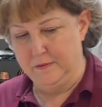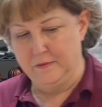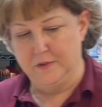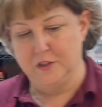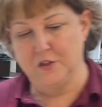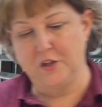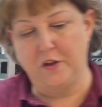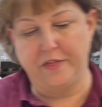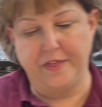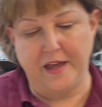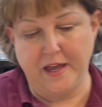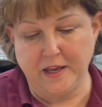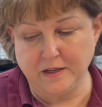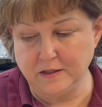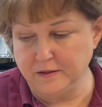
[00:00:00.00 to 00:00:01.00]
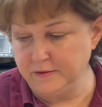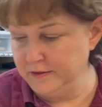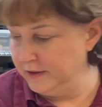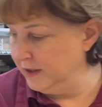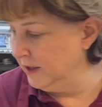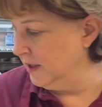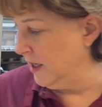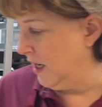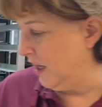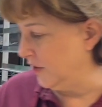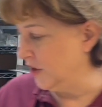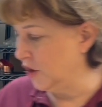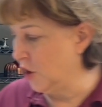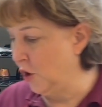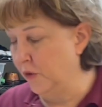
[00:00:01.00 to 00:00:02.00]
So then, I'll
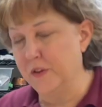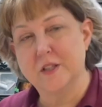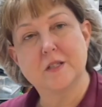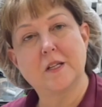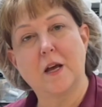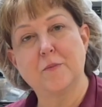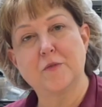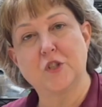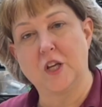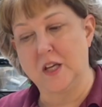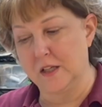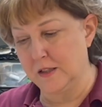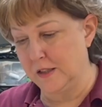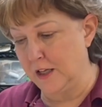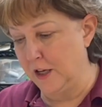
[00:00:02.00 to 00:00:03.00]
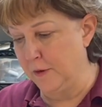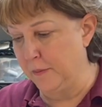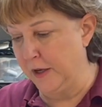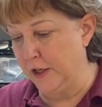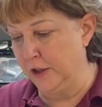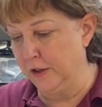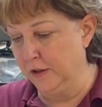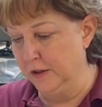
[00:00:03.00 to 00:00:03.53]
just hold this up so you can see it better.